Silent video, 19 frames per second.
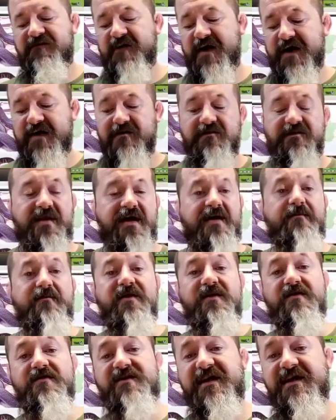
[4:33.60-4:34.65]
final name,
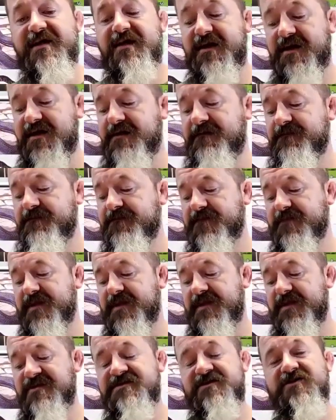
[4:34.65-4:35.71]
lodingi,
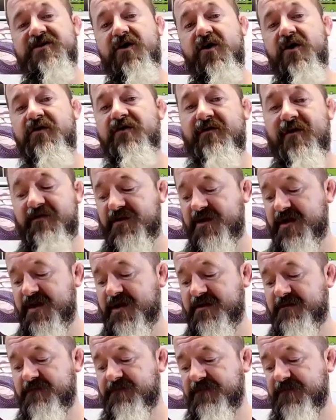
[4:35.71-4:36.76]
is an honorary
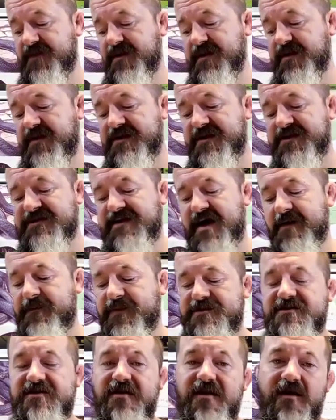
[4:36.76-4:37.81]
name. This
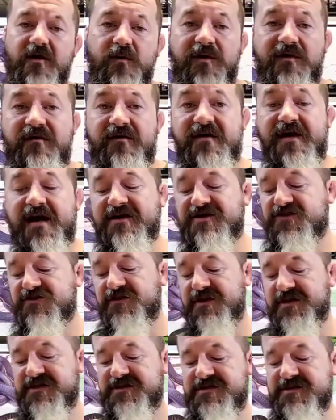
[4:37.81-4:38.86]
happens a lot where a
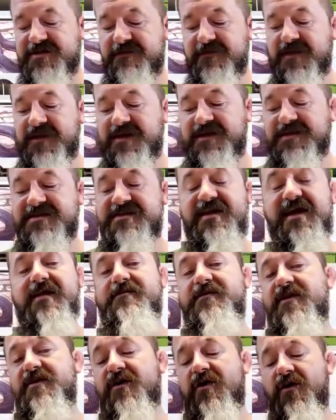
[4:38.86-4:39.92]
naturalist is
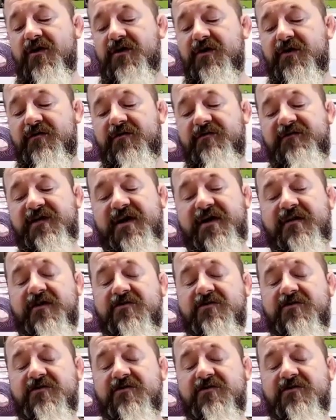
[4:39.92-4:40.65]
named in honor of their